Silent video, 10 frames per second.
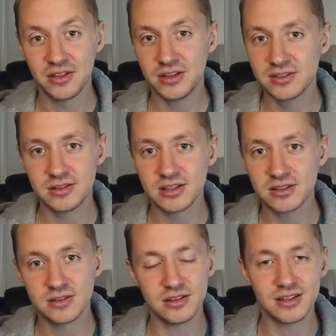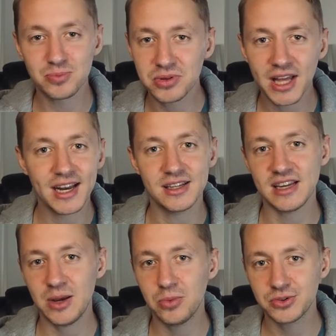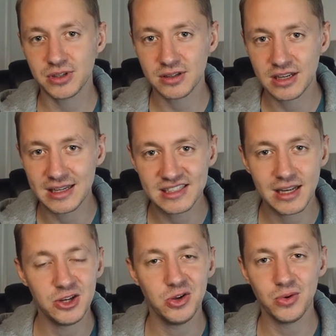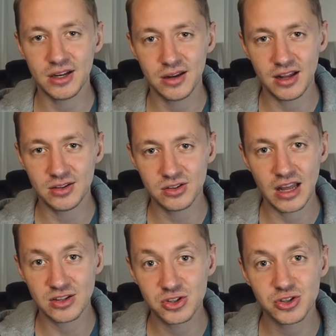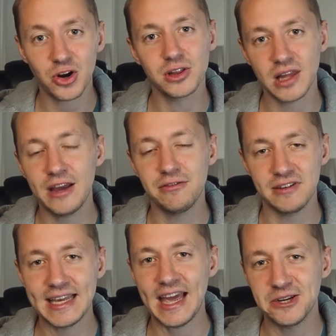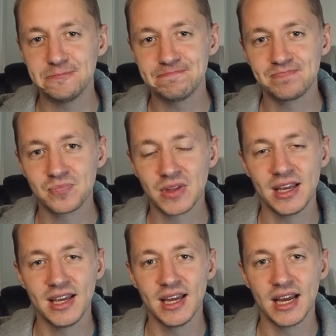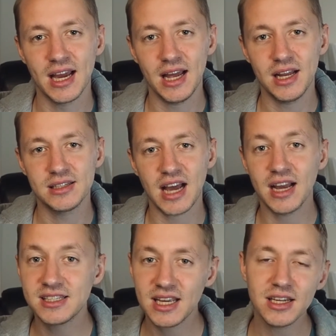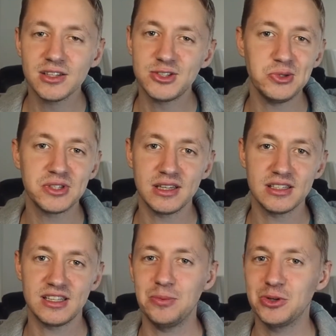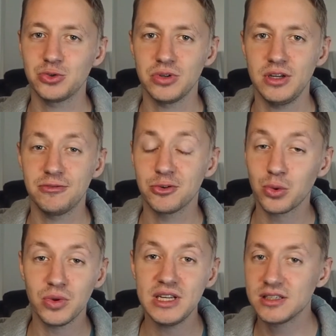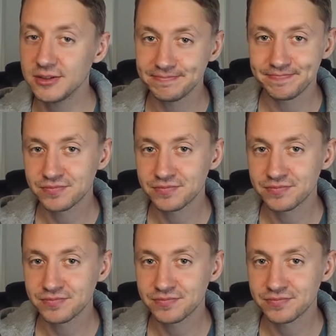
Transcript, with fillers: this this this plan is able to continue and and, and start life again. And Isaiah is using this imagery for a reason.